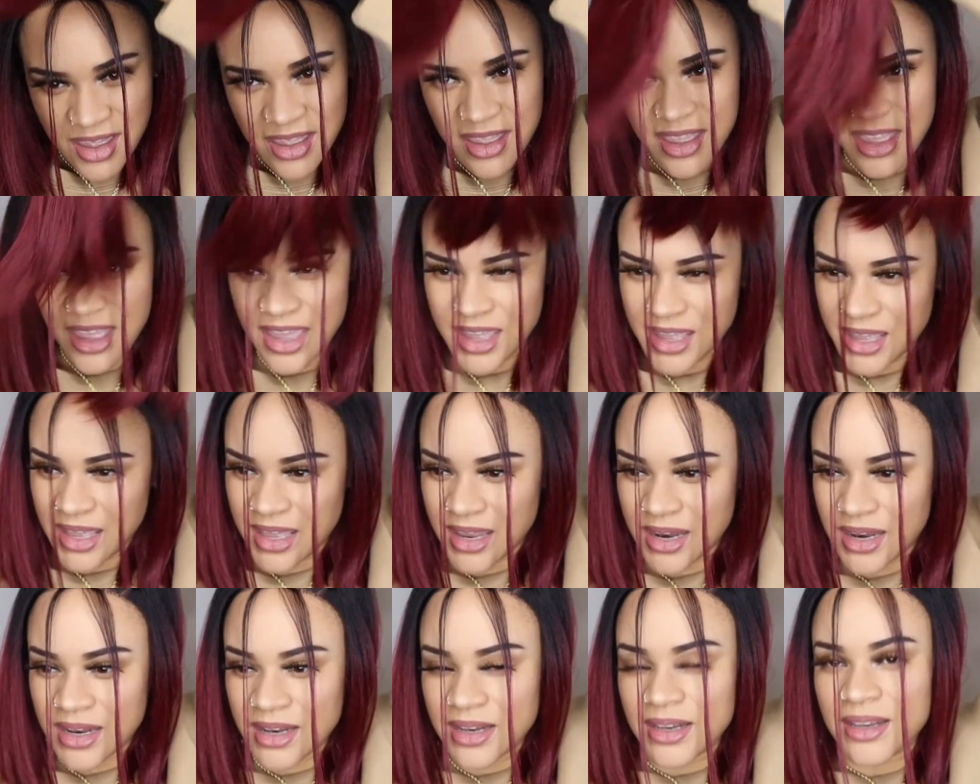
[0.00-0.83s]

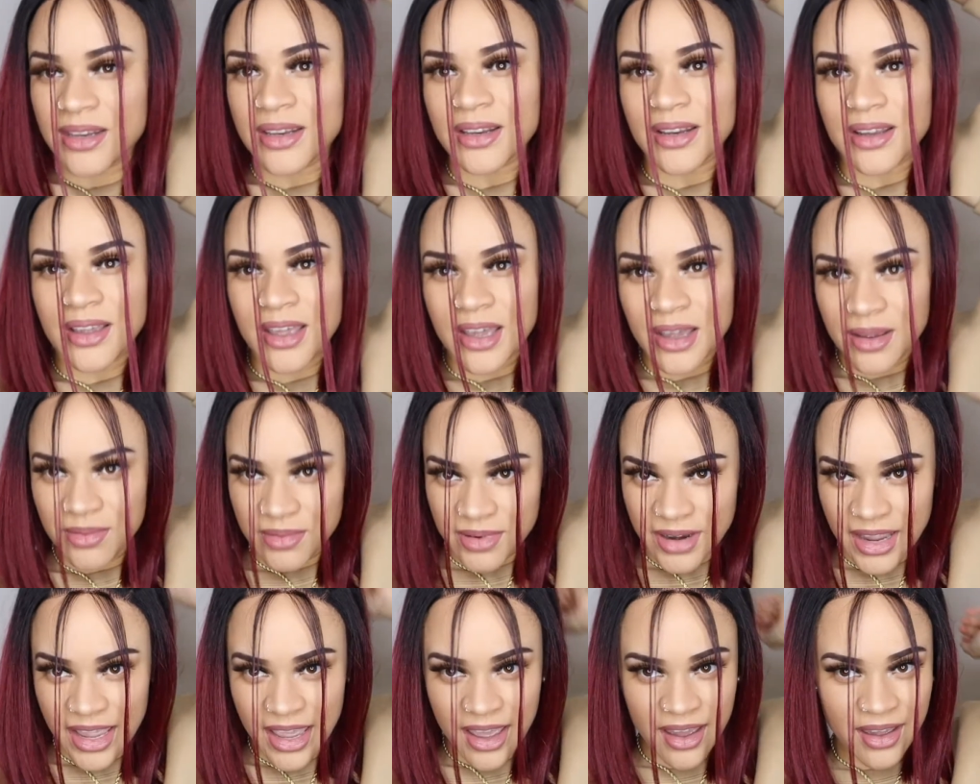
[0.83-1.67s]
can come
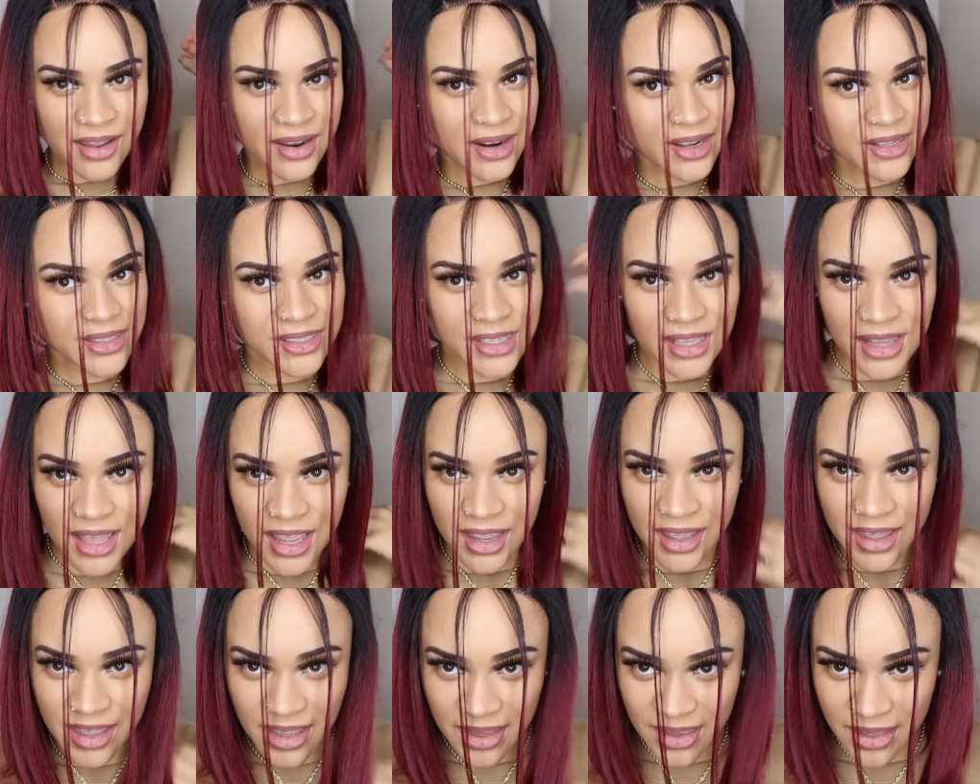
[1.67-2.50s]
down into
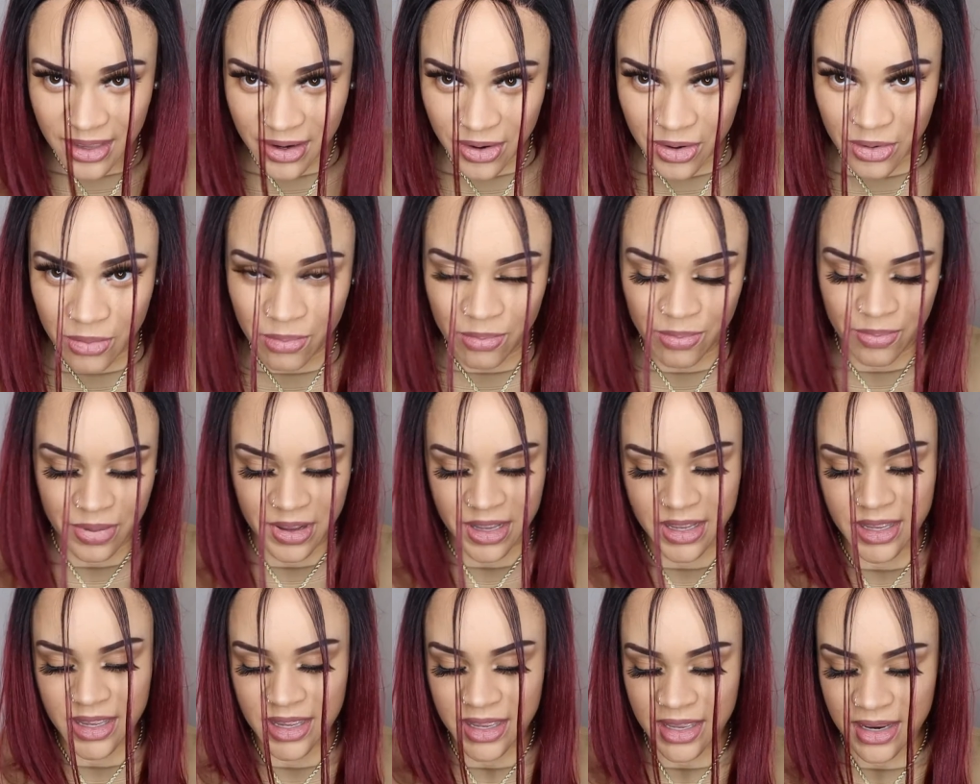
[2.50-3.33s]
like a little
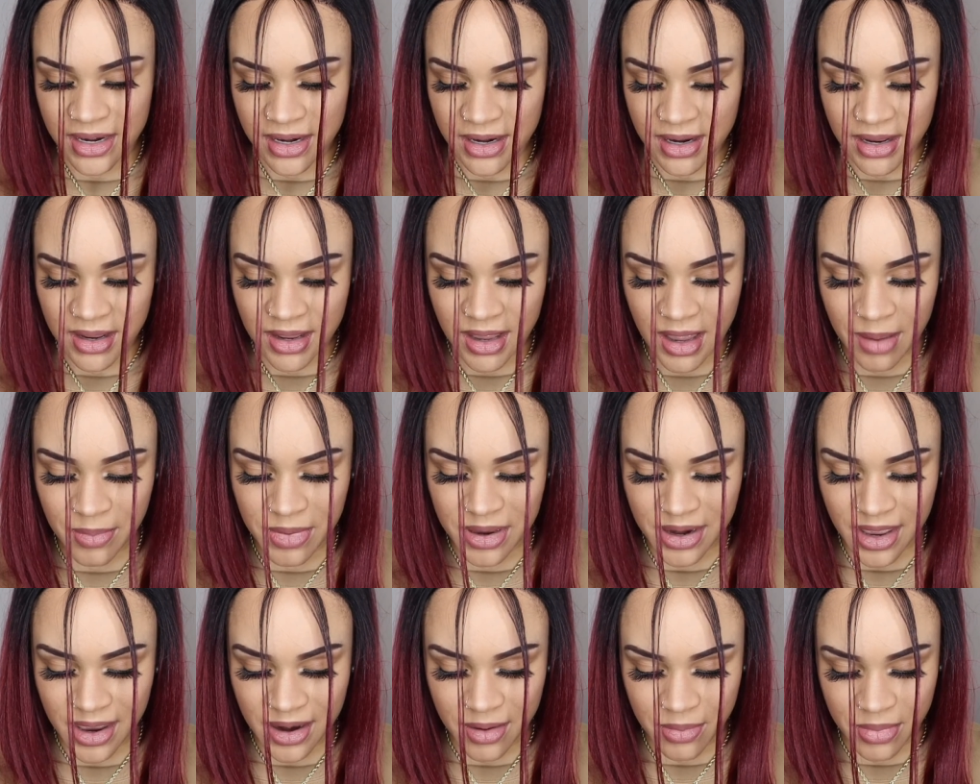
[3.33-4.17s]
bun. I
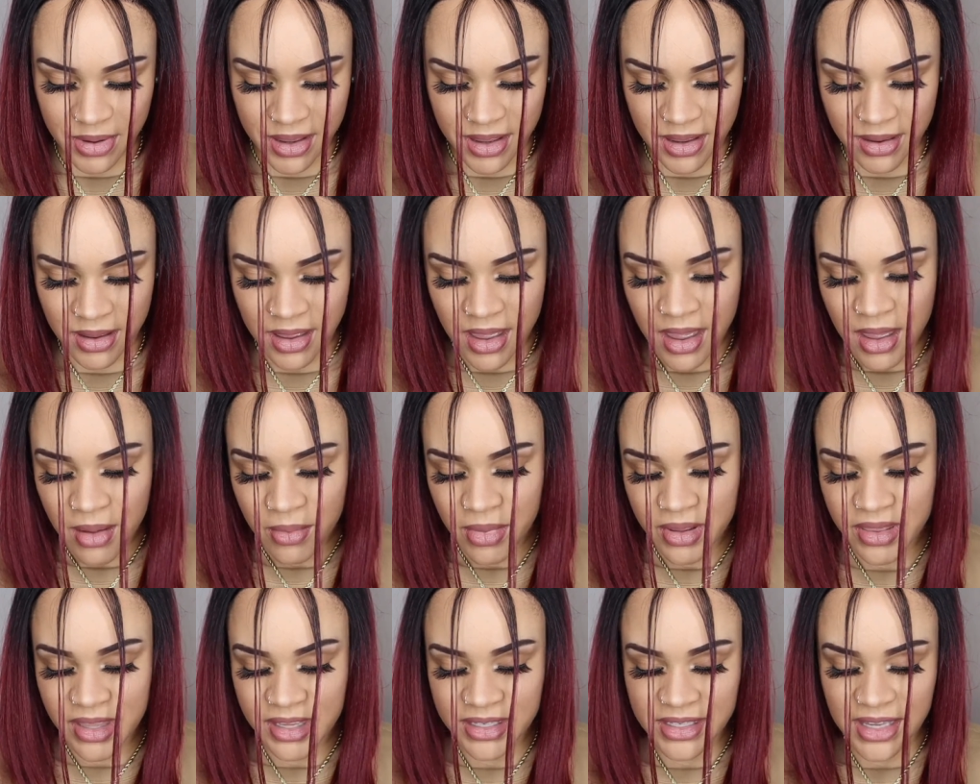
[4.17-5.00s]
mean, not a bun,
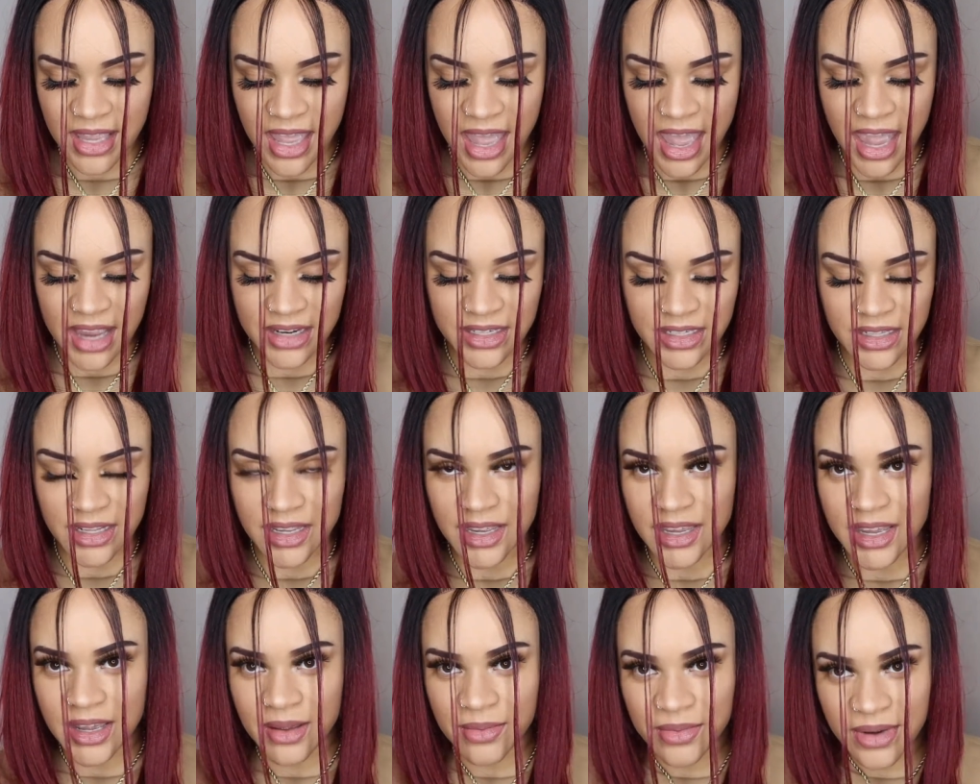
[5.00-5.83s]
but this can actually
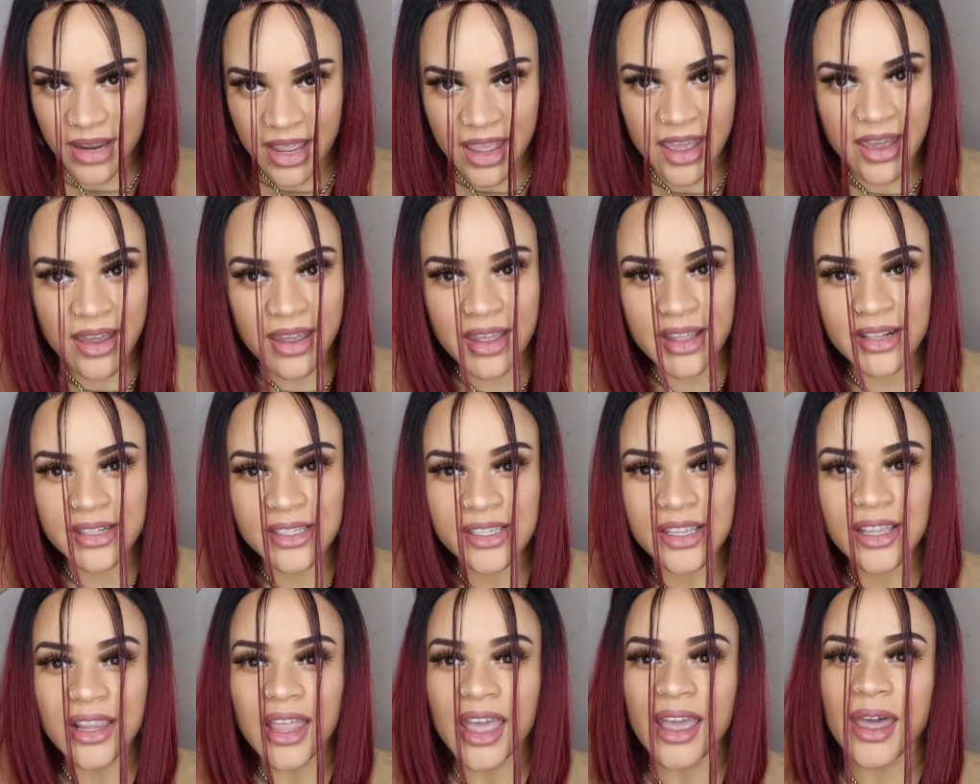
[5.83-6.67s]
come down
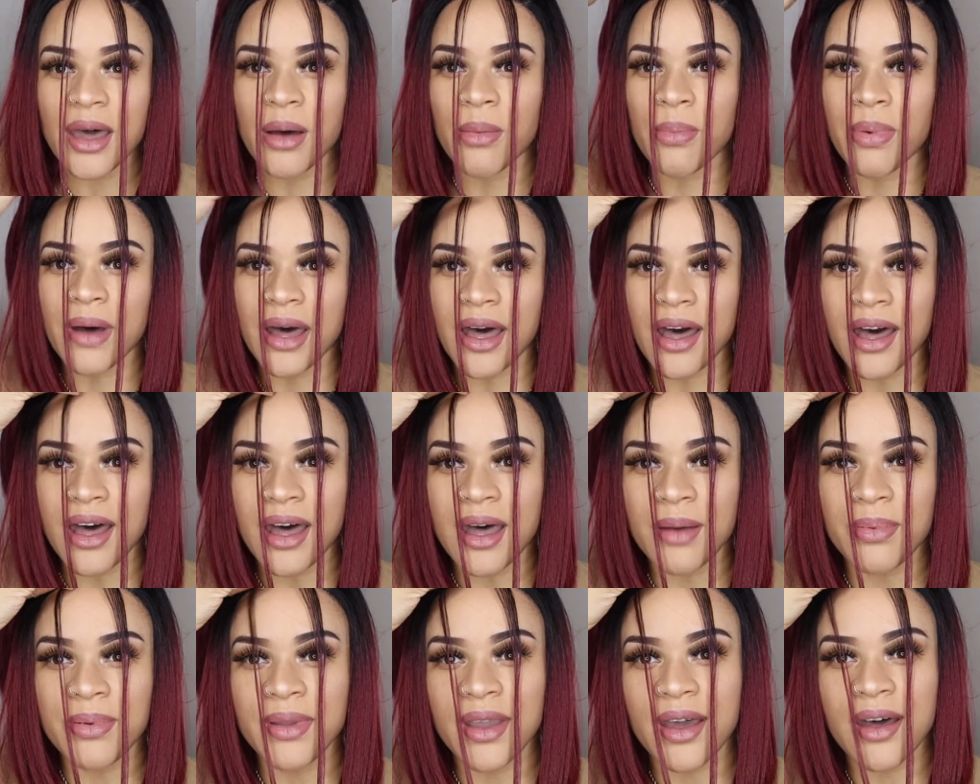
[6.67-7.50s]
into like a
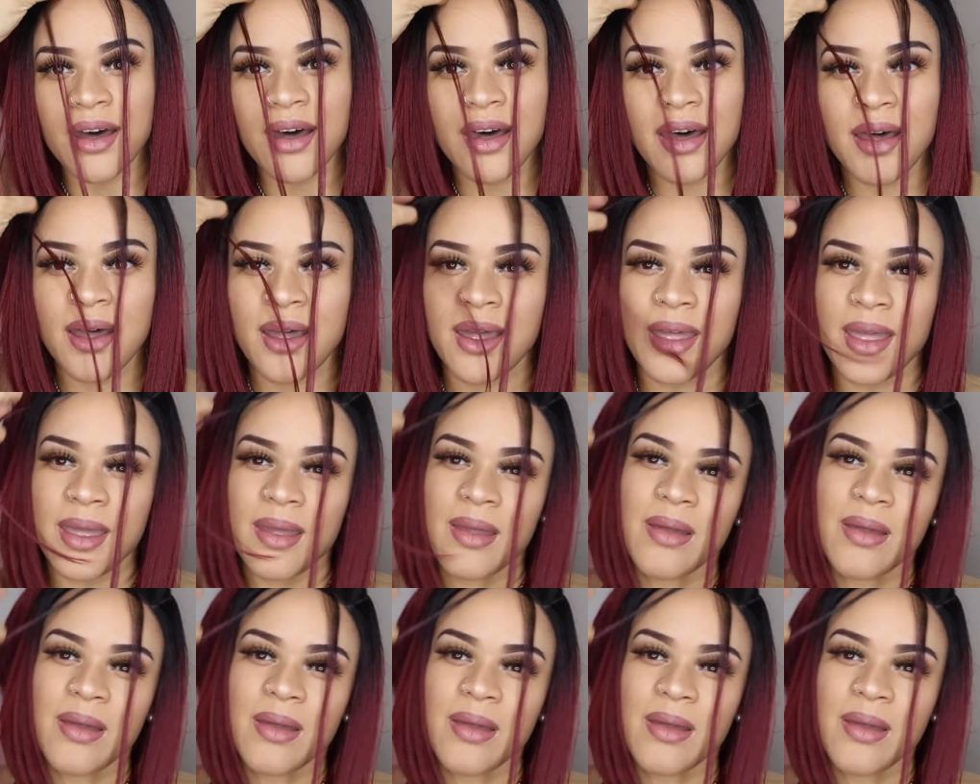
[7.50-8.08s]
bob, y'all.